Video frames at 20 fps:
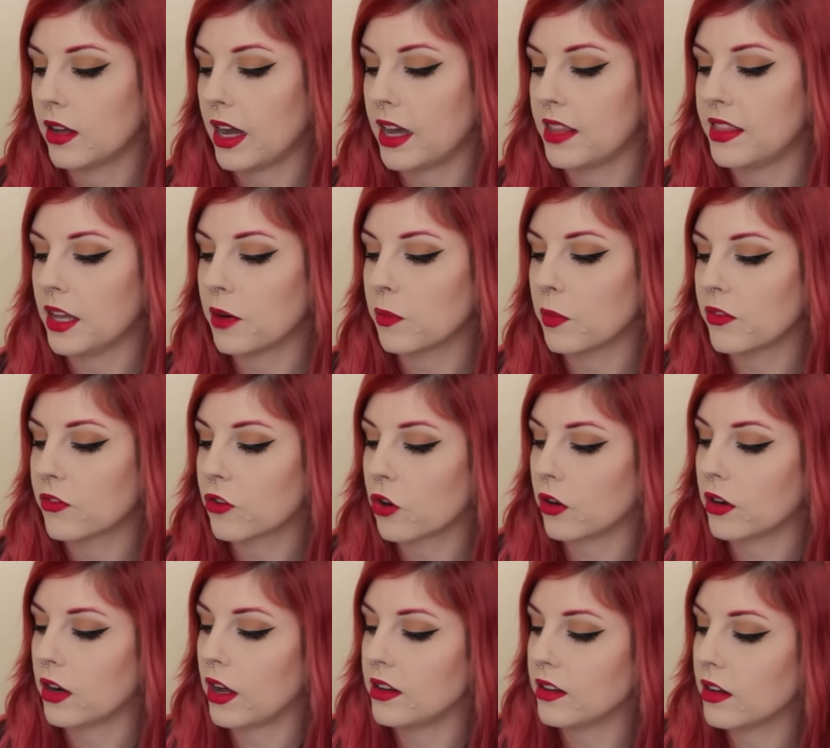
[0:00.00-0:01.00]
And then we've
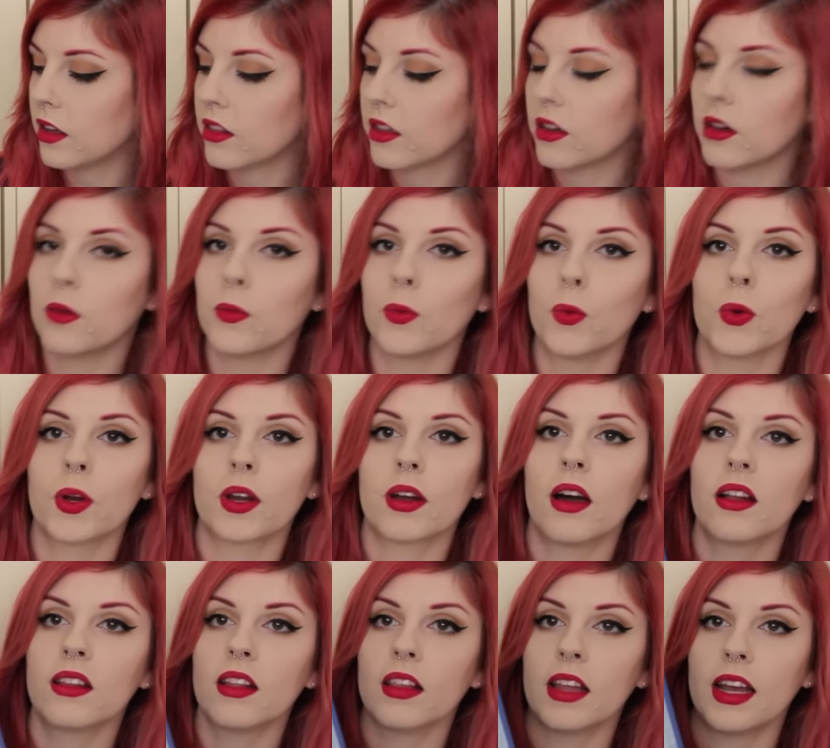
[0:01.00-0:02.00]
got another
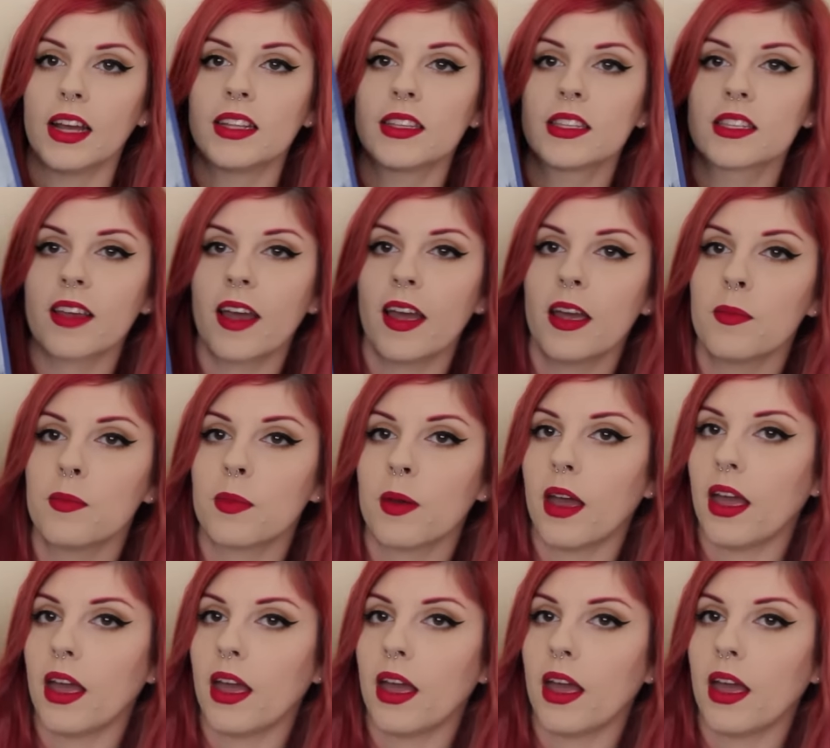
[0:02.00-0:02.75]
watercolour landscape,